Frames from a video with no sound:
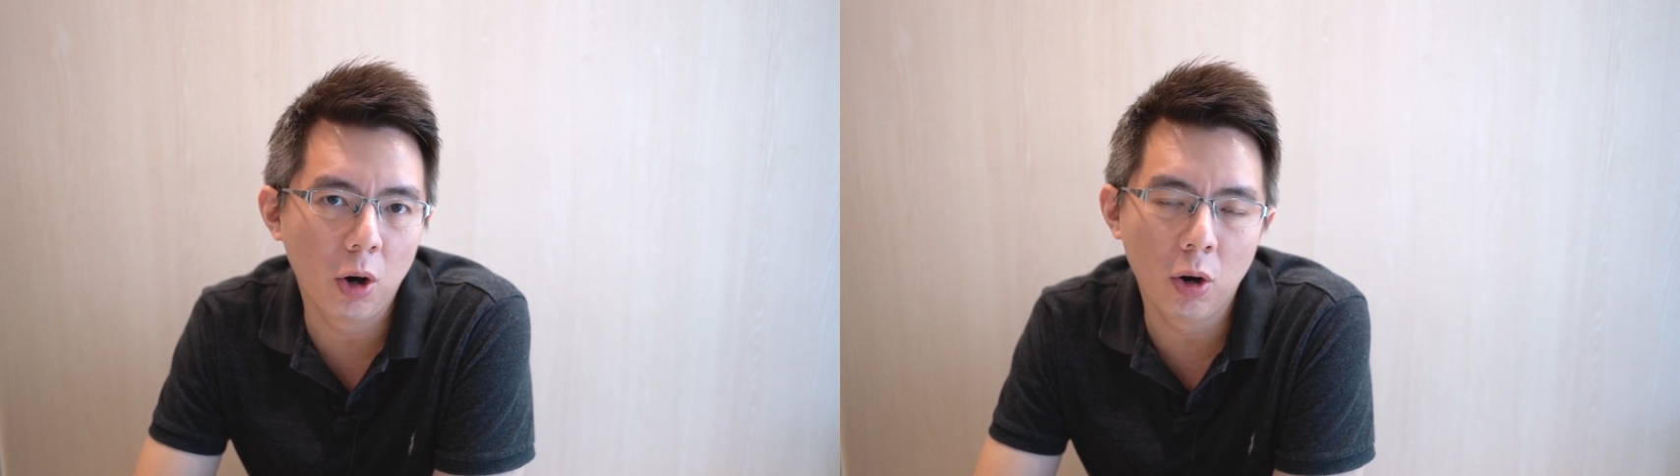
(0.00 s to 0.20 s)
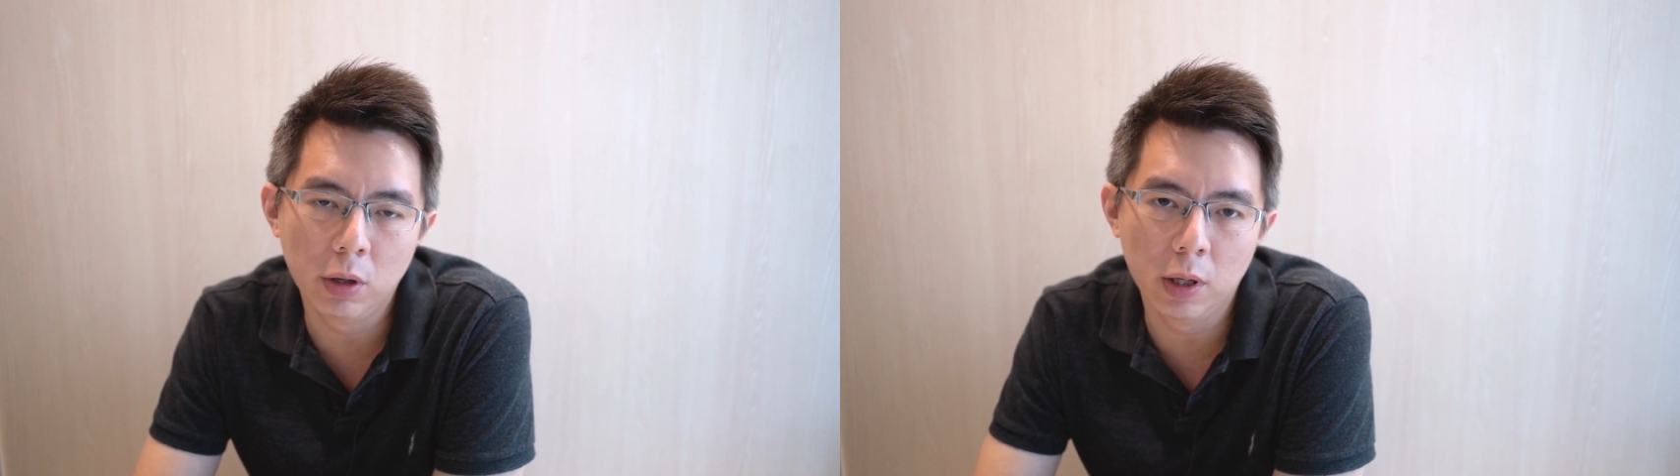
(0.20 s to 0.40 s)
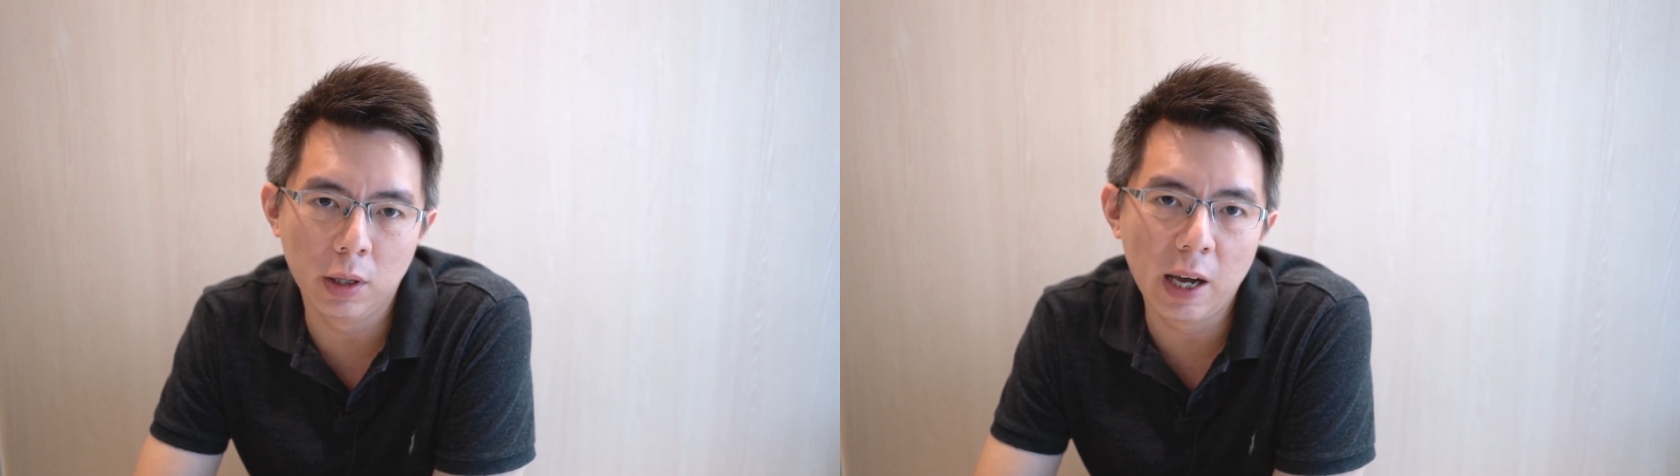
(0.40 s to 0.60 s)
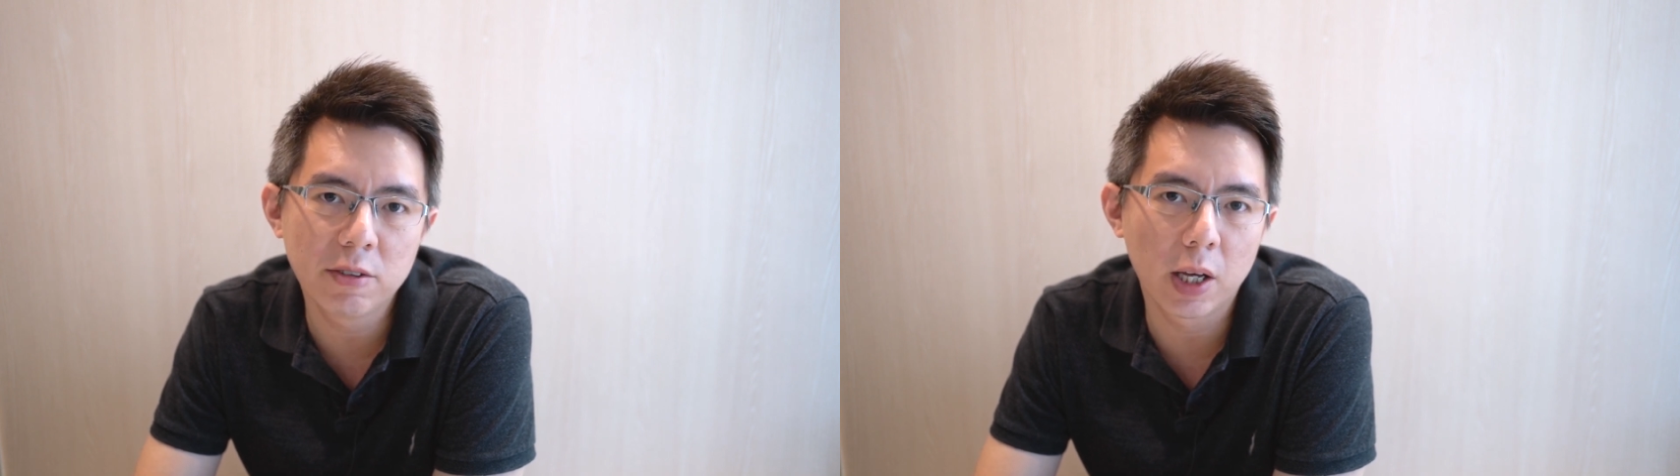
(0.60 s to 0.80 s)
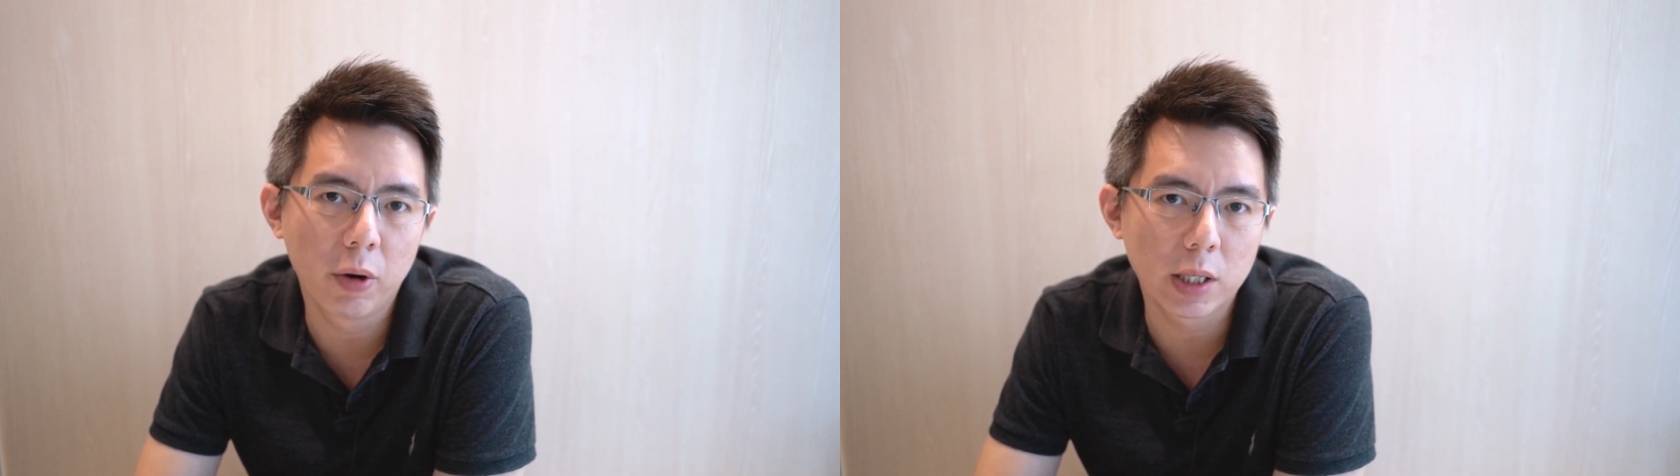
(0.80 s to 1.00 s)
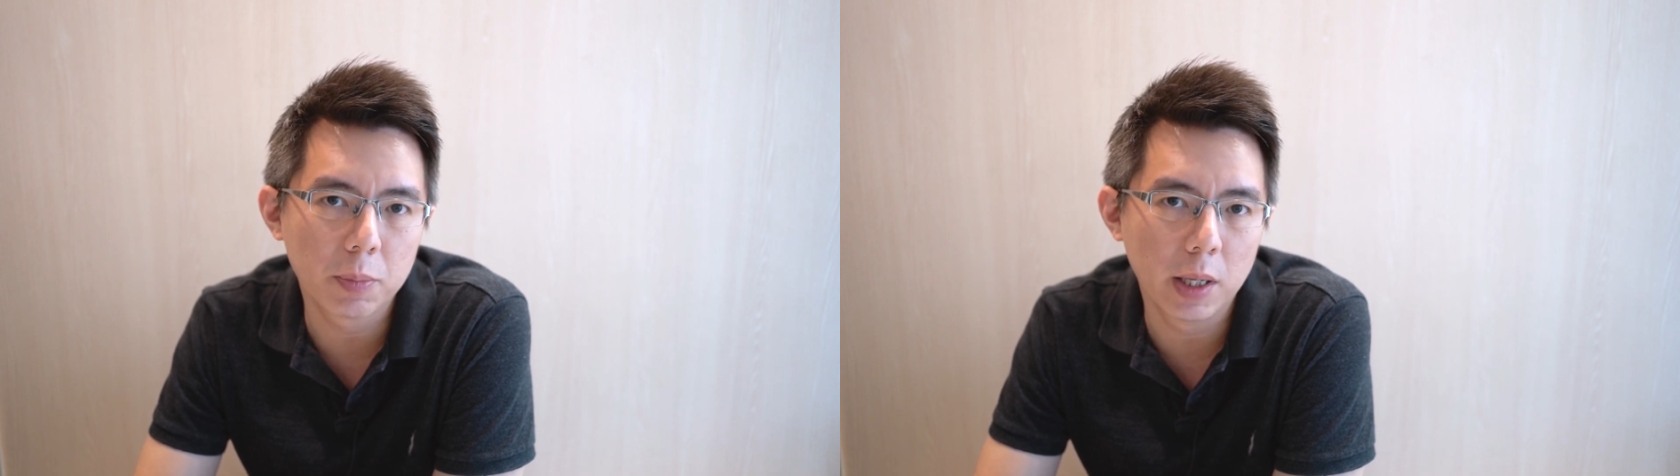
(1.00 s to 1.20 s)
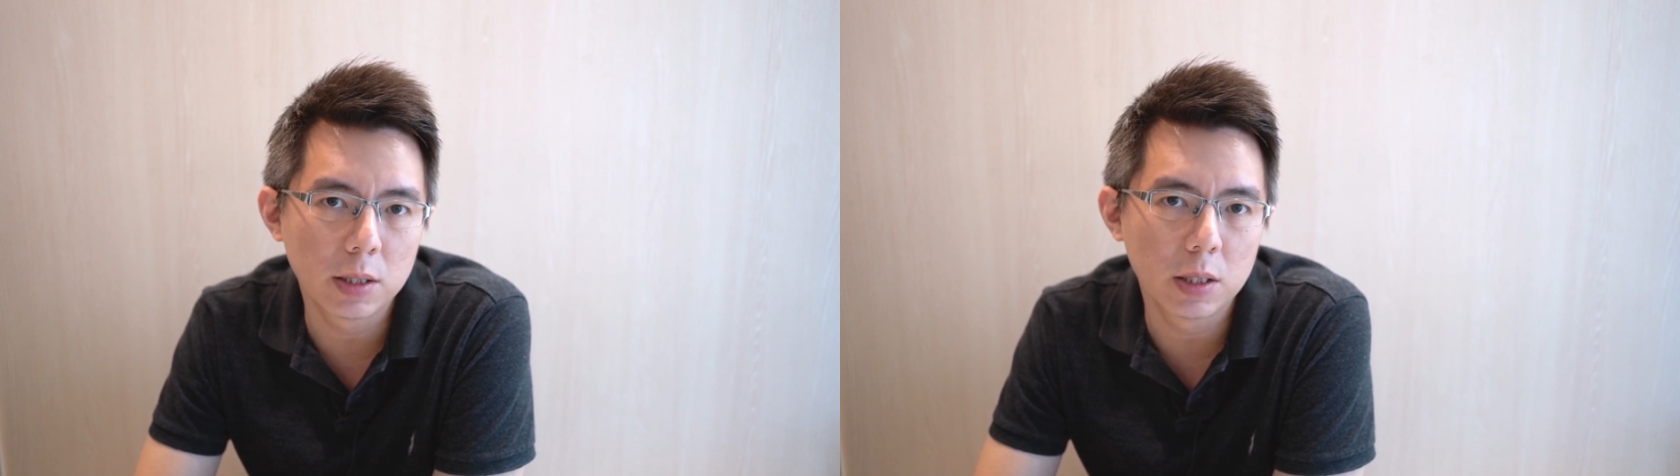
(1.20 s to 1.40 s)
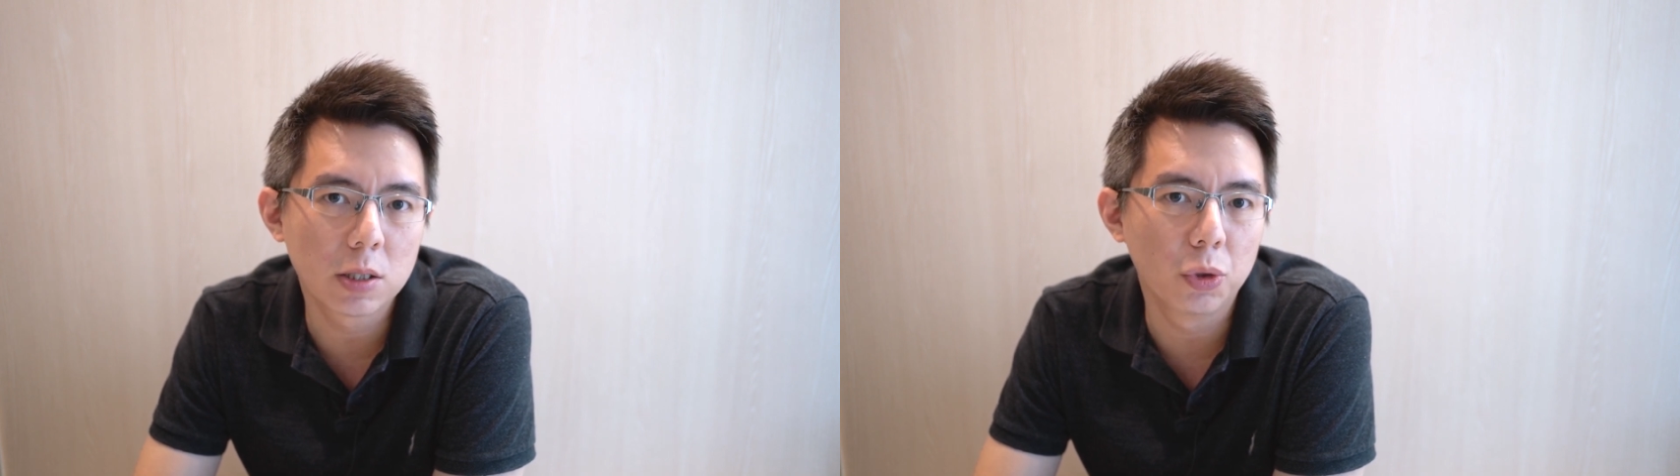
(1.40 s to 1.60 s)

all the lifestyle expenses